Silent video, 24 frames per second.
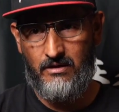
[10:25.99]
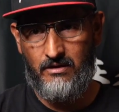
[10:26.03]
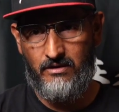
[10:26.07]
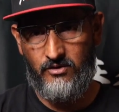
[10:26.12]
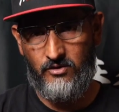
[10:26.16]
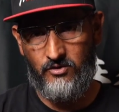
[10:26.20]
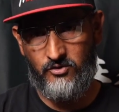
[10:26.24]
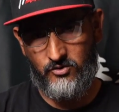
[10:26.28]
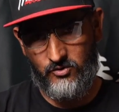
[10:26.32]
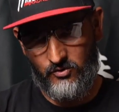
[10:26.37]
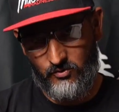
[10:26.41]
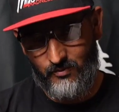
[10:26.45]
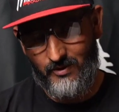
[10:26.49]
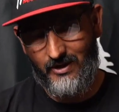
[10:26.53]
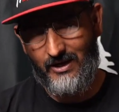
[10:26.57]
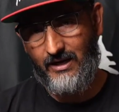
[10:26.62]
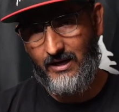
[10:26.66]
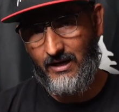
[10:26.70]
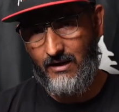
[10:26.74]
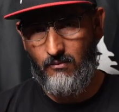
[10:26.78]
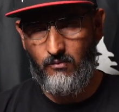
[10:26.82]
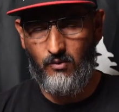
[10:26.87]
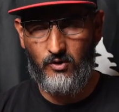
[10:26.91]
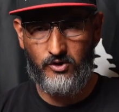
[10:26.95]
You should really
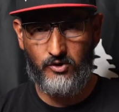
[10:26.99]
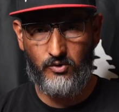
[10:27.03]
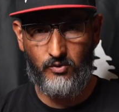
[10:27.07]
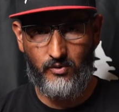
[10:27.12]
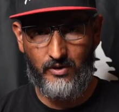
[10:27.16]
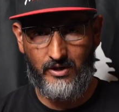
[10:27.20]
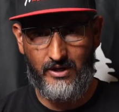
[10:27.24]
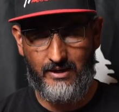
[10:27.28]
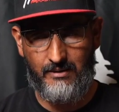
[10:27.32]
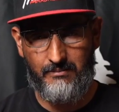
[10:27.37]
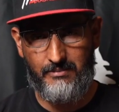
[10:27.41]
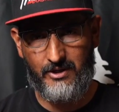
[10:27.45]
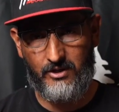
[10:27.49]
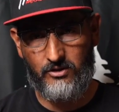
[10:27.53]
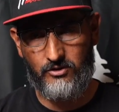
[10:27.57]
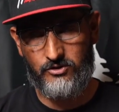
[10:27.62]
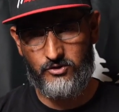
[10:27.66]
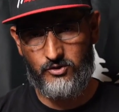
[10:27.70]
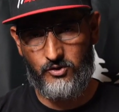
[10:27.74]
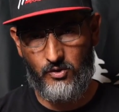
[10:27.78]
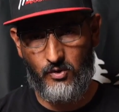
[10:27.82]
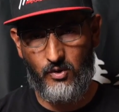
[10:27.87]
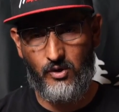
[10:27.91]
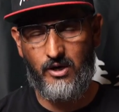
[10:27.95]
have what you need
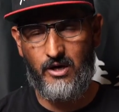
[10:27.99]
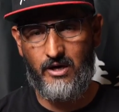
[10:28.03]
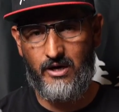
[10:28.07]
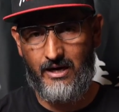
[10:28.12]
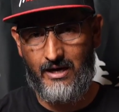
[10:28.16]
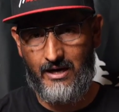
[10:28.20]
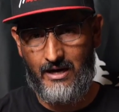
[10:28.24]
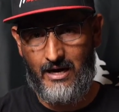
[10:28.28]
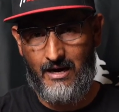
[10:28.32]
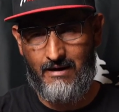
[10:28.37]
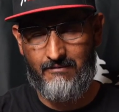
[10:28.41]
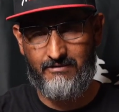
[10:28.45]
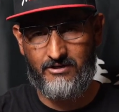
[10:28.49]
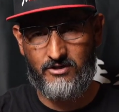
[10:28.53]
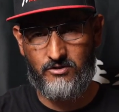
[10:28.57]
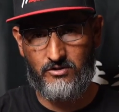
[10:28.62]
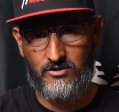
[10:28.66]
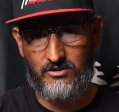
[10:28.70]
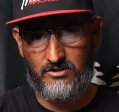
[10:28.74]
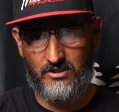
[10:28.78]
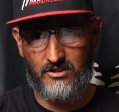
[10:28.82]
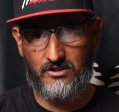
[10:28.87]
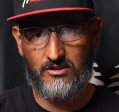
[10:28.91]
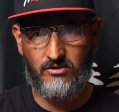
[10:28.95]
because you're gonna have a
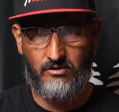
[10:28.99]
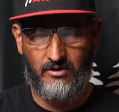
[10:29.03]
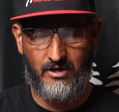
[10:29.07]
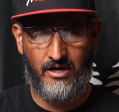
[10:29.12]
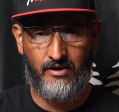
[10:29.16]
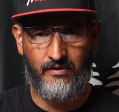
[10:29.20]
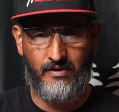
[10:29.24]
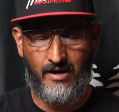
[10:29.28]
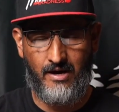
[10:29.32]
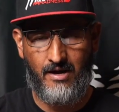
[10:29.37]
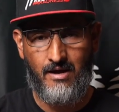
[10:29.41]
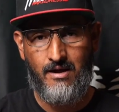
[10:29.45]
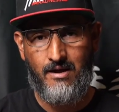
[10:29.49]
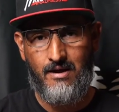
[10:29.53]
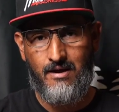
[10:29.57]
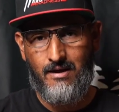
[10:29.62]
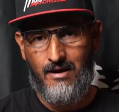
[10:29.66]
transition area